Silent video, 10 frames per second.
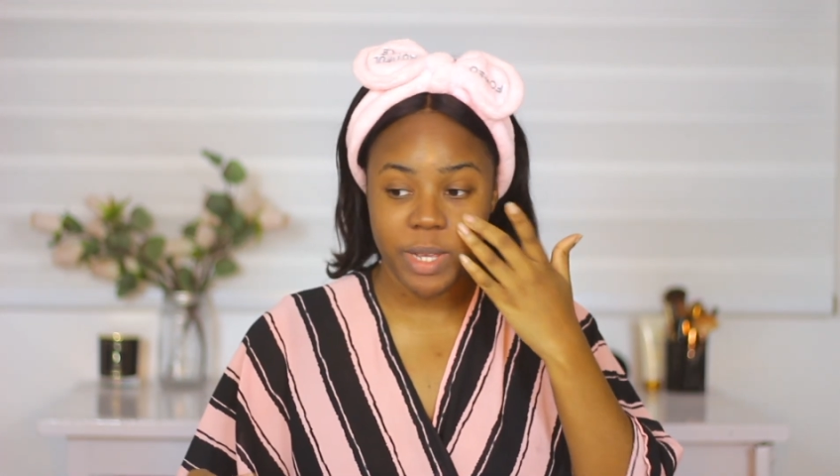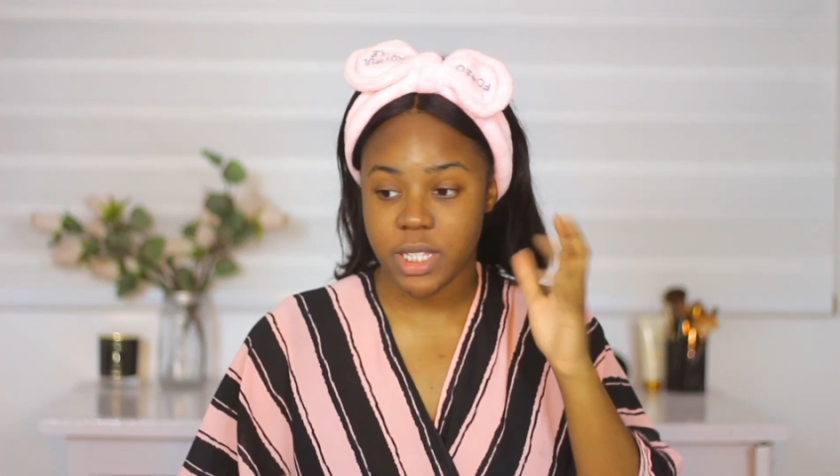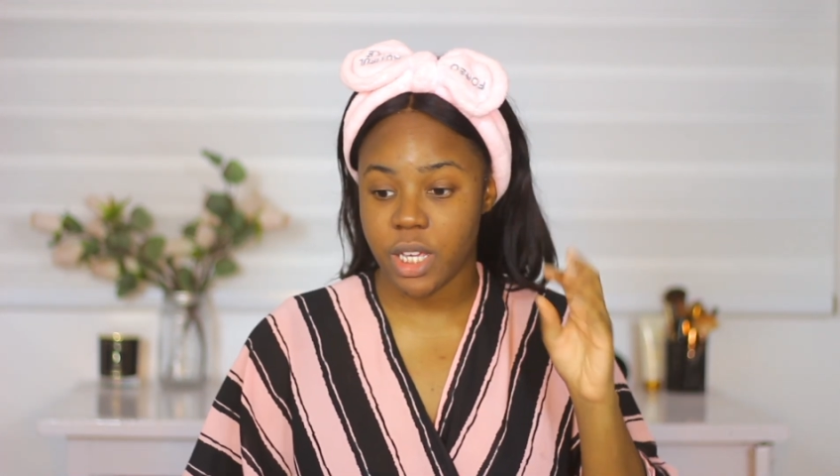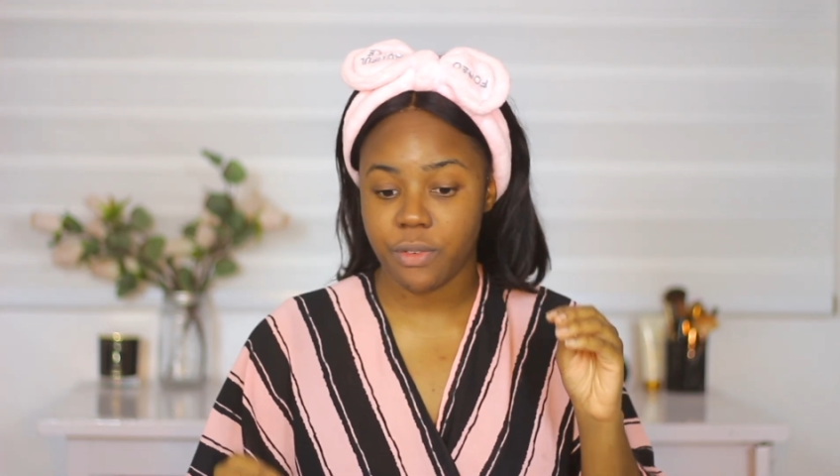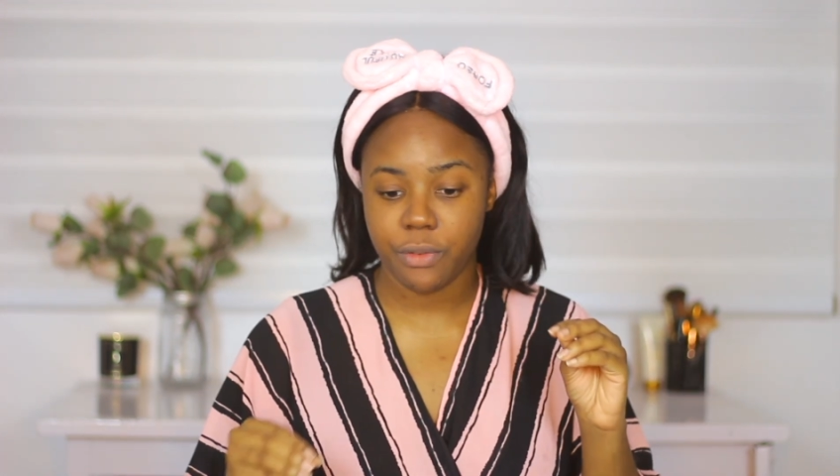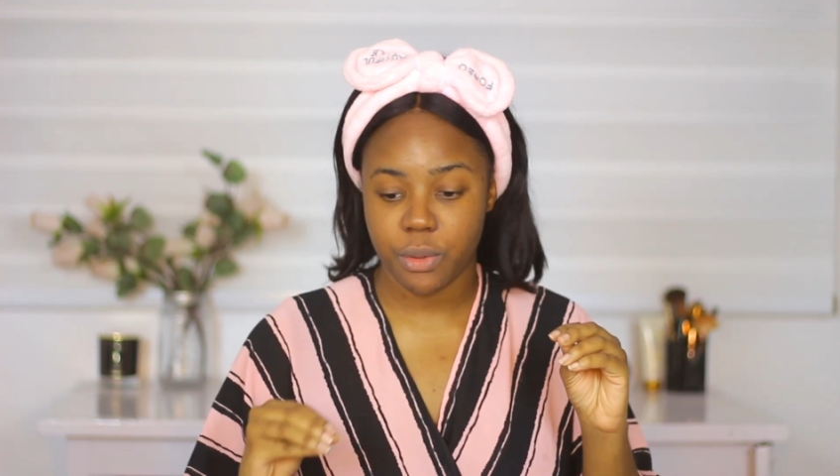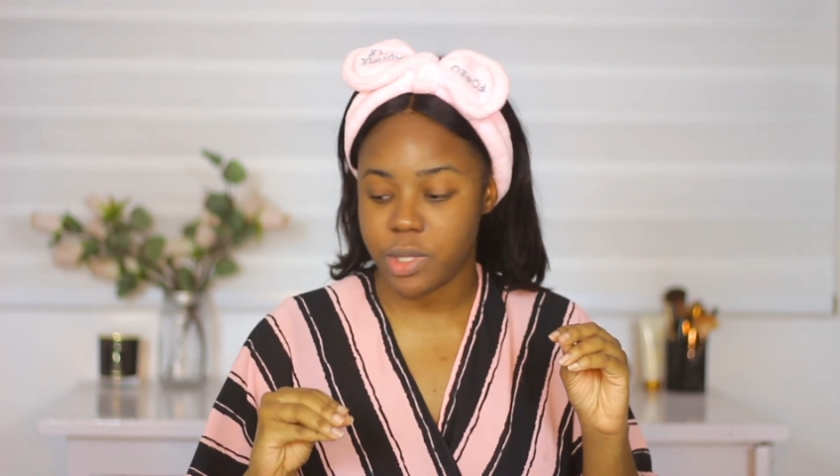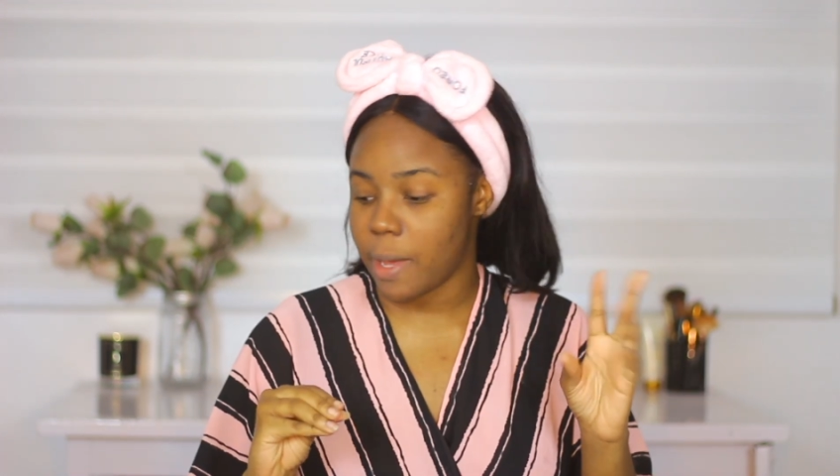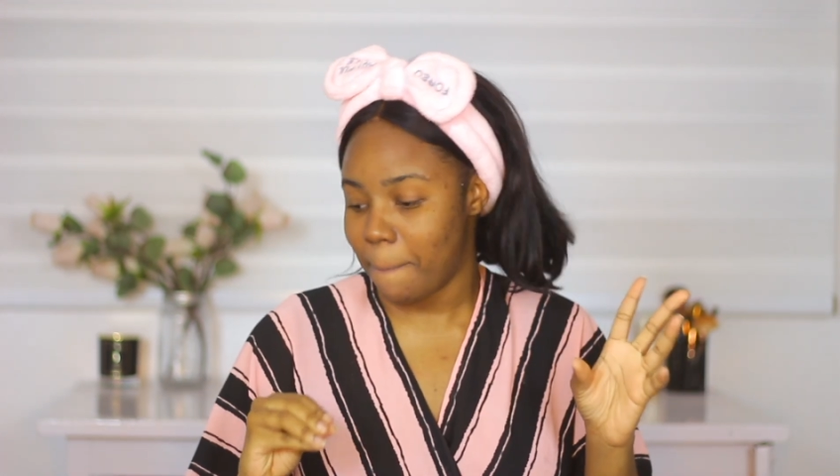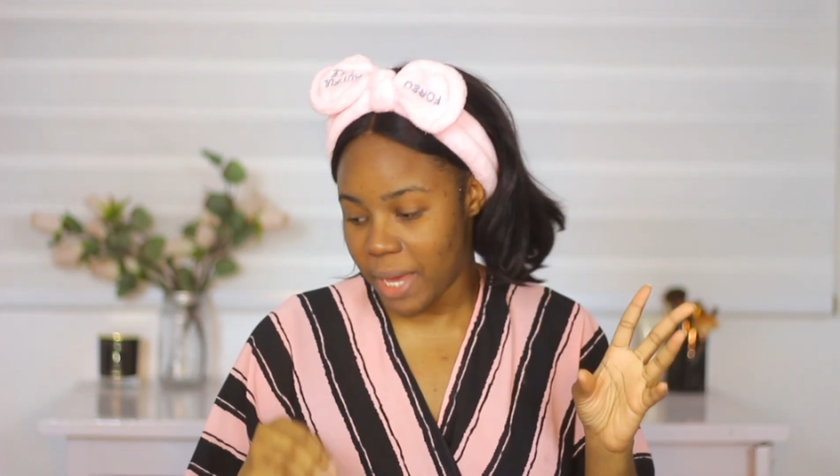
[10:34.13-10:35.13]
My skin
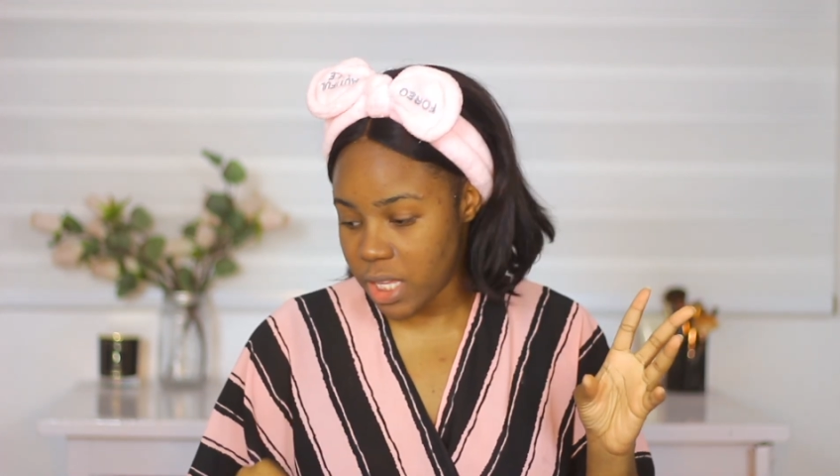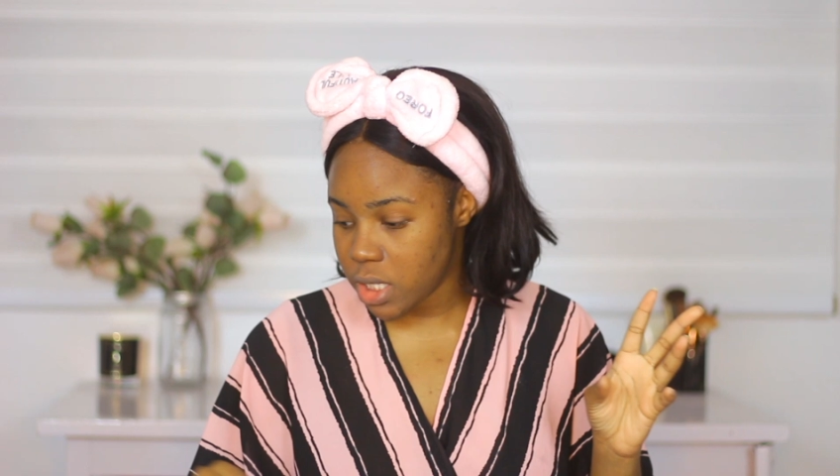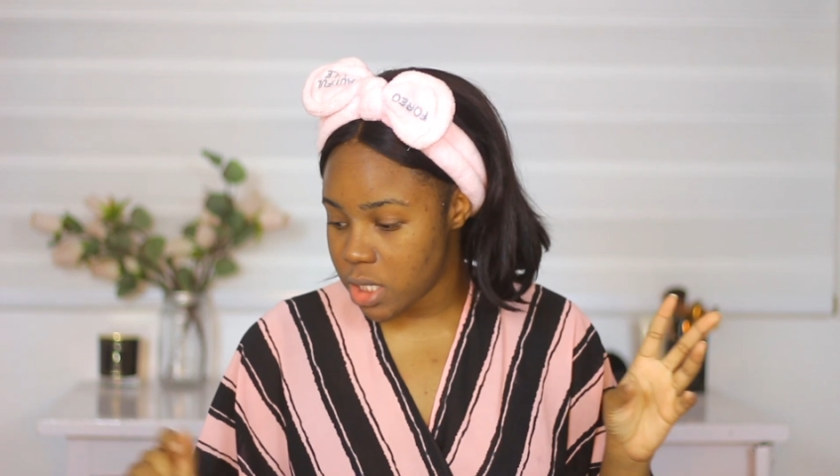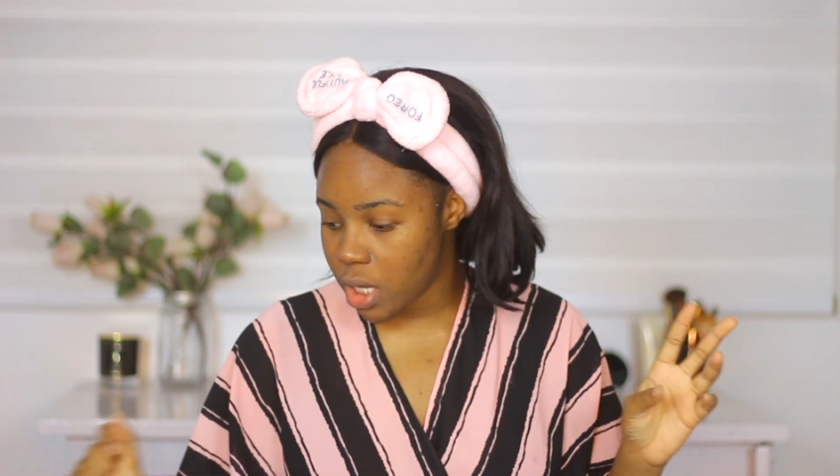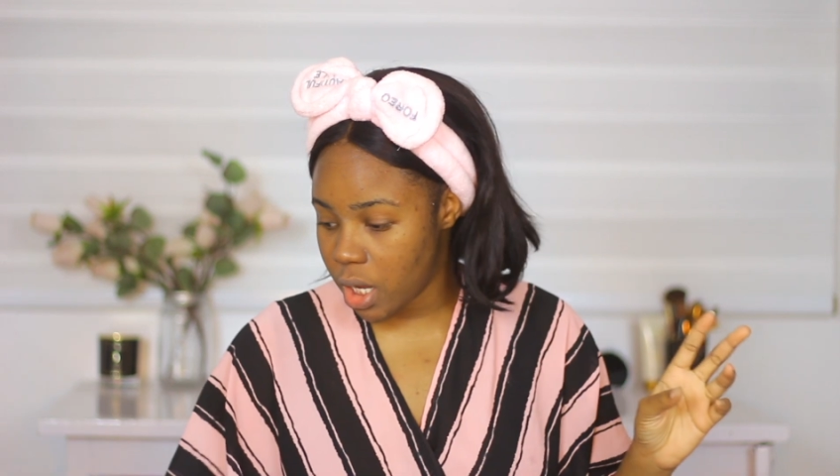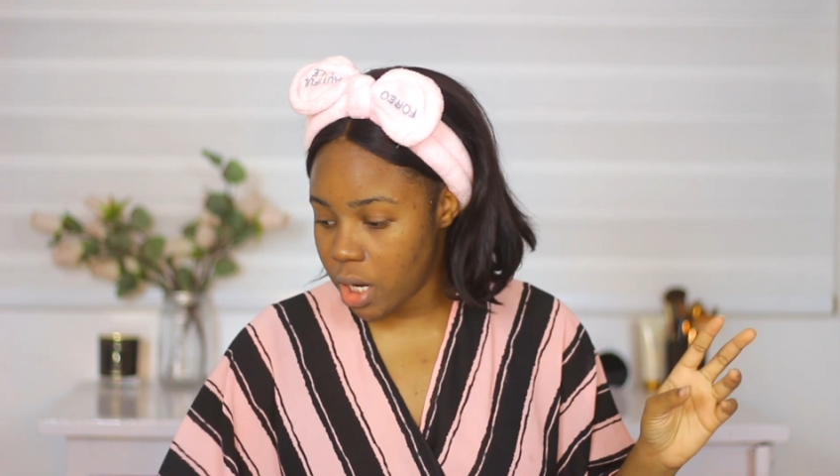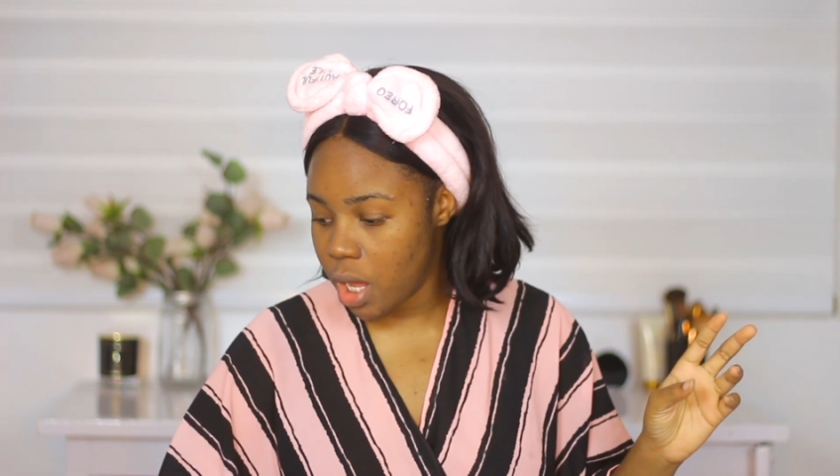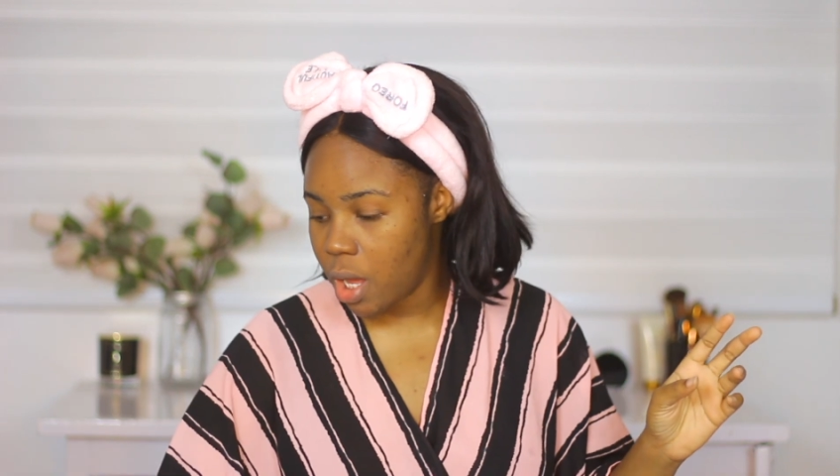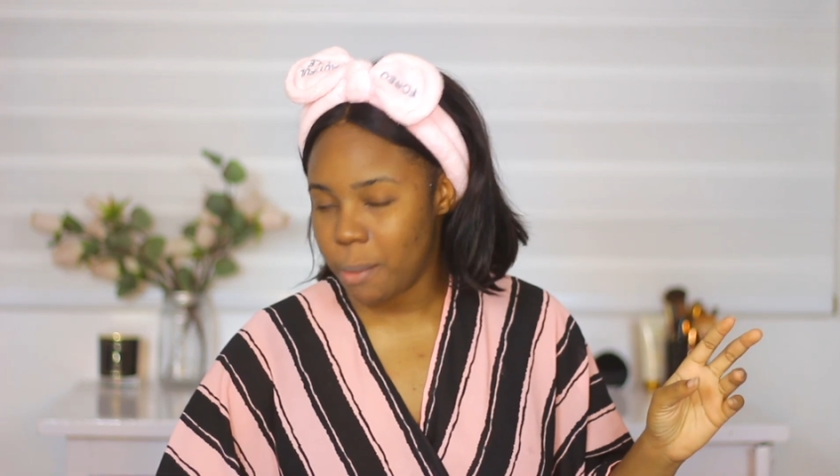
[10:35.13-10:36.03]
feels amazing,